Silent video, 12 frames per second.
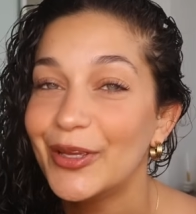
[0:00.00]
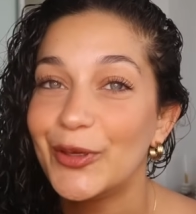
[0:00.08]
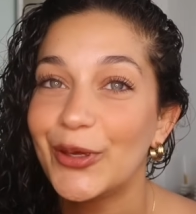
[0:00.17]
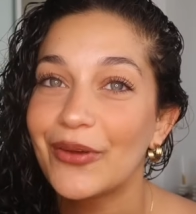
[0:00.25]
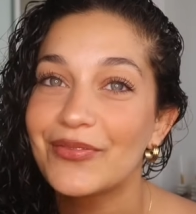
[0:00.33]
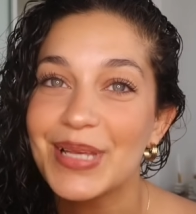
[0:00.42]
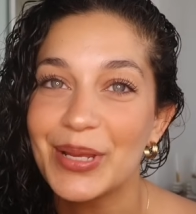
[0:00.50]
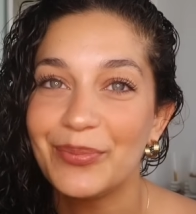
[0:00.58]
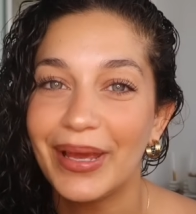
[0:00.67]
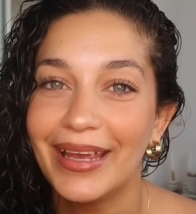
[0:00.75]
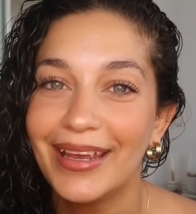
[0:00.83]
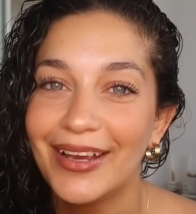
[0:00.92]
you have seen
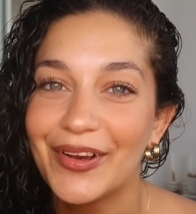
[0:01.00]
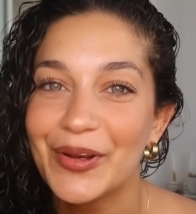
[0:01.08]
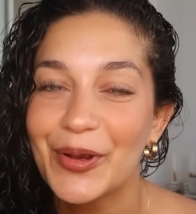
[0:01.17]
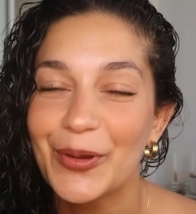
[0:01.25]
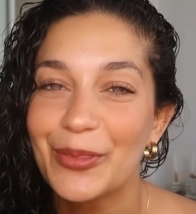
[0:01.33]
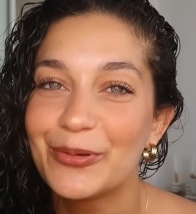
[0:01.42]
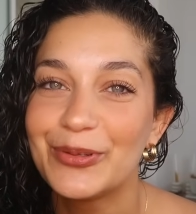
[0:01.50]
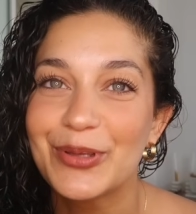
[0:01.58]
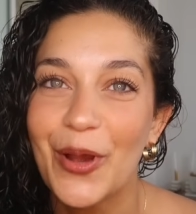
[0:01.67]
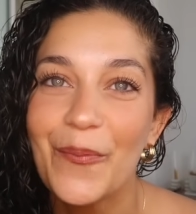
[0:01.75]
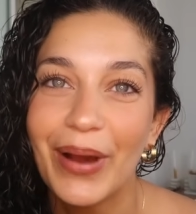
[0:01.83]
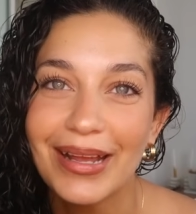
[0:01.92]
me go through
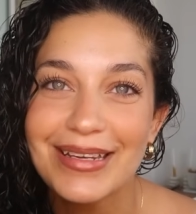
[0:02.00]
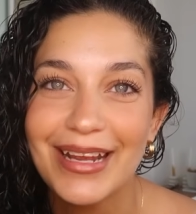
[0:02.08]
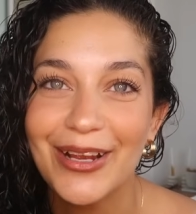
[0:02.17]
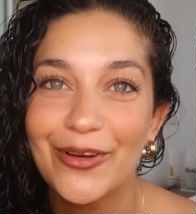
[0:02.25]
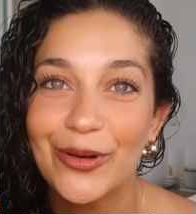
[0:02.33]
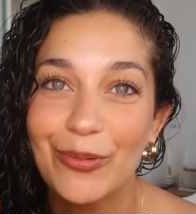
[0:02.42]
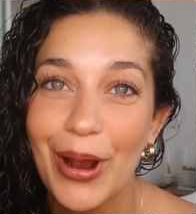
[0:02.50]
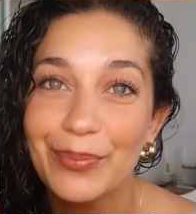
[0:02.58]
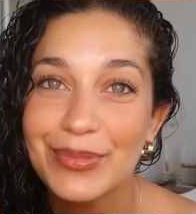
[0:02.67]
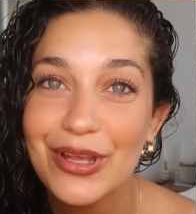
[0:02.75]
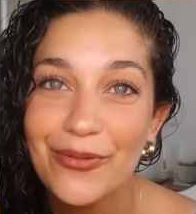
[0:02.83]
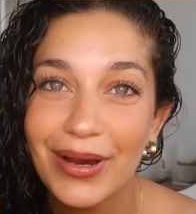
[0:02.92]
so much and grow
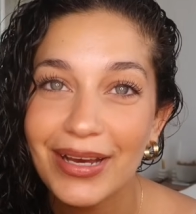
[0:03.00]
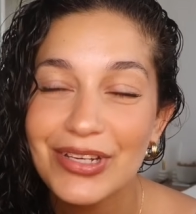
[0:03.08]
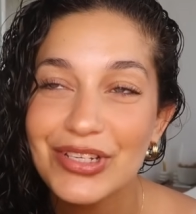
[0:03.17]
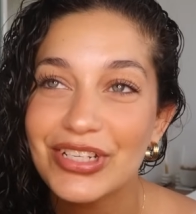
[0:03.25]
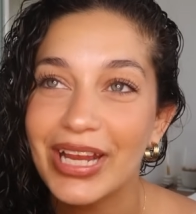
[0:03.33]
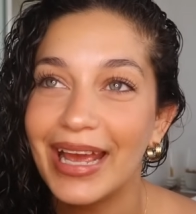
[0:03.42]
up so much.